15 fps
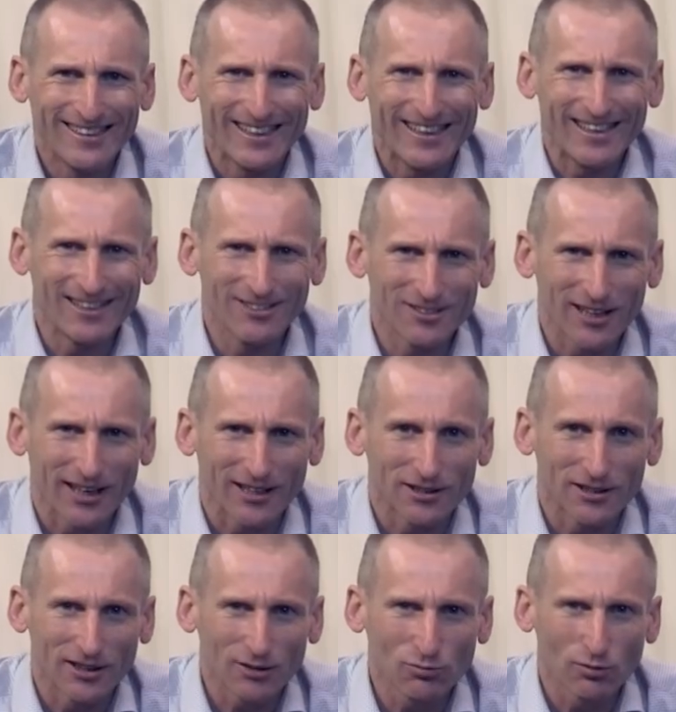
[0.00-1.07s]

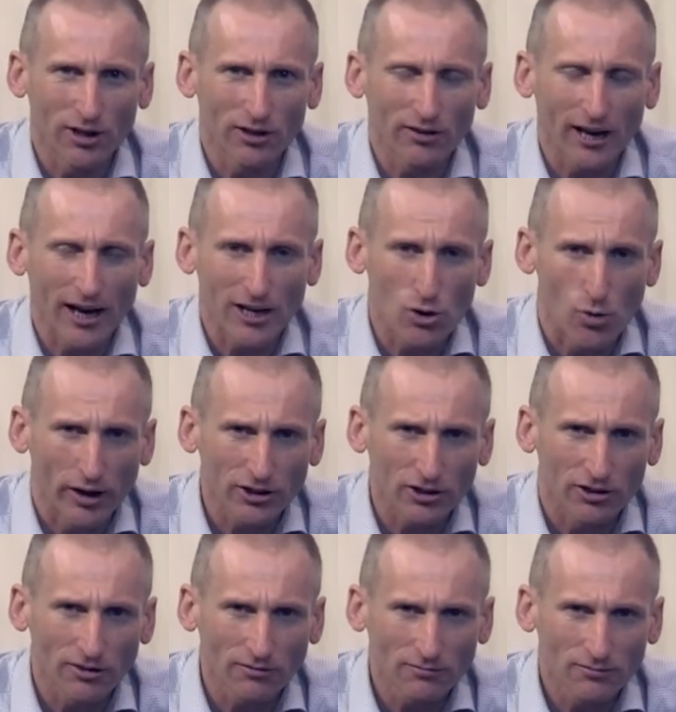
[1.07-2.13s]
inundated with a
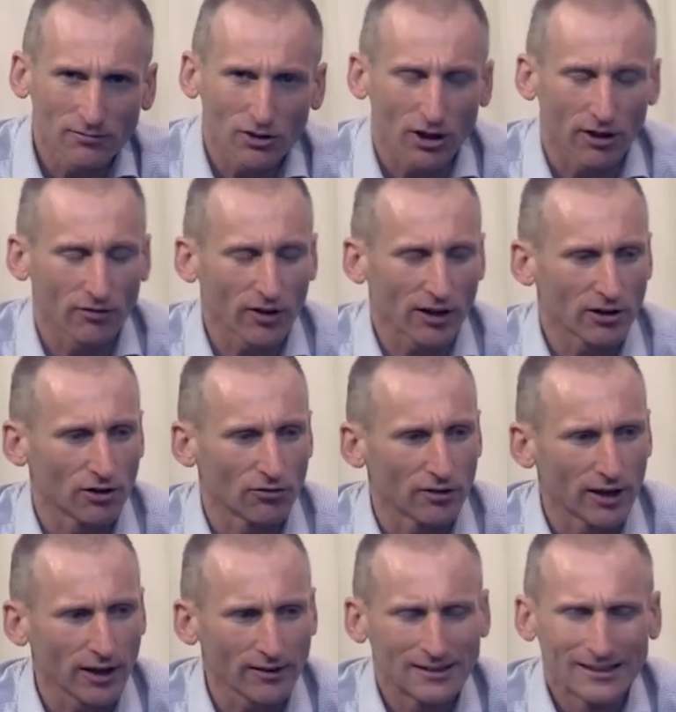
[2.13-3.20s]
question, so thank you for
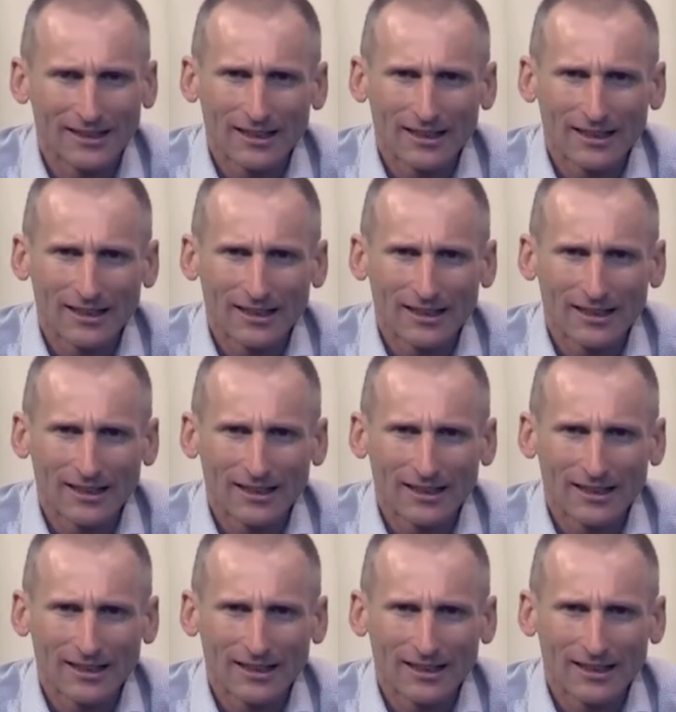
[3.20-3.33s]
that,